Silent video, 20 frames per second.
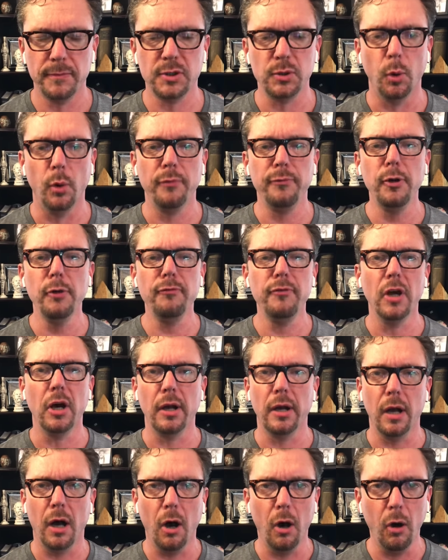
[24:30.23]
So if you've
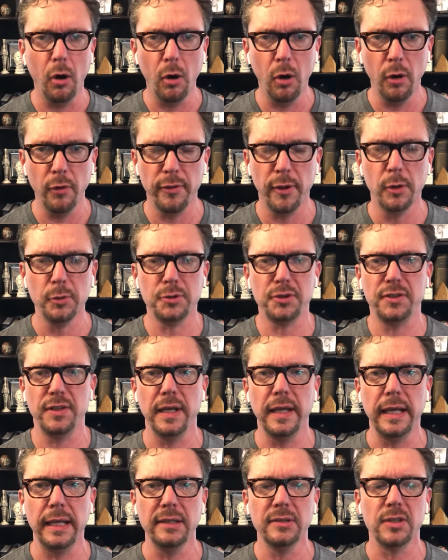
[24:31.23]
done all those
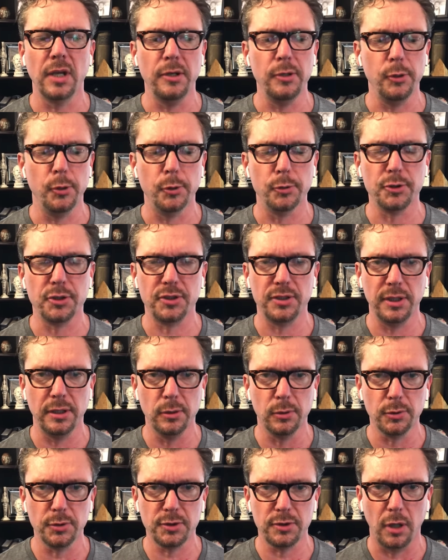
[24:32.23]
things and you're
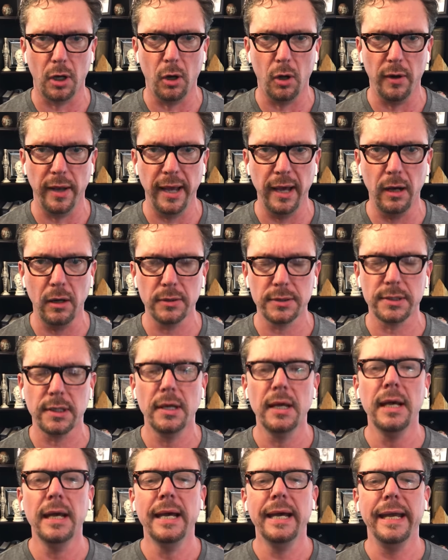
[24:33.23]
still stalled out,
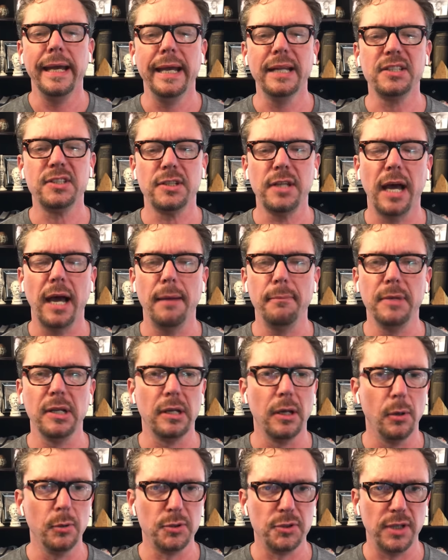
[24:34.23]
it's time to
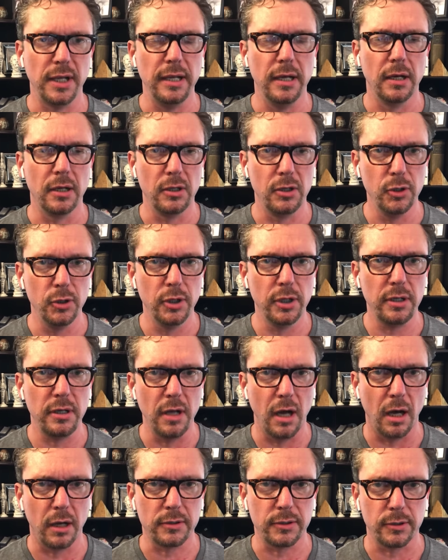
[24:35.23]
go see a good
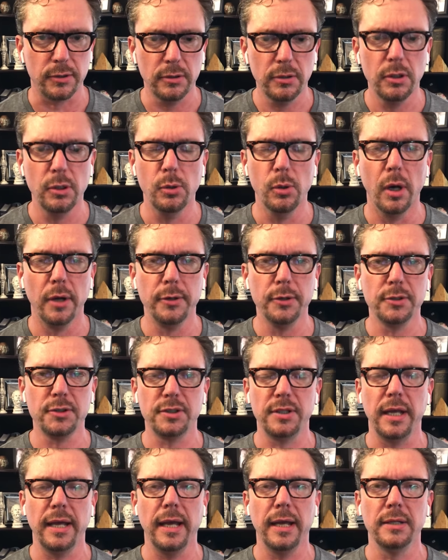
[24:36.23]
doctor who
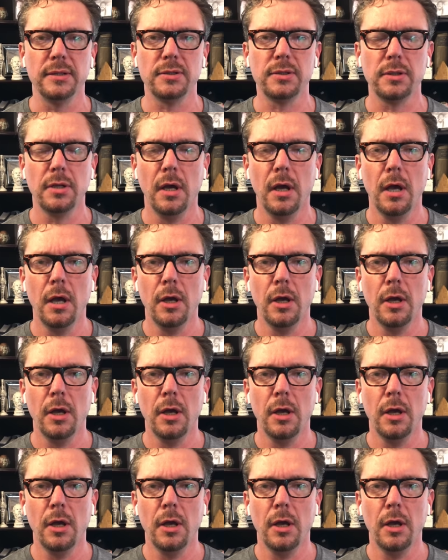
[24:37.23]
understands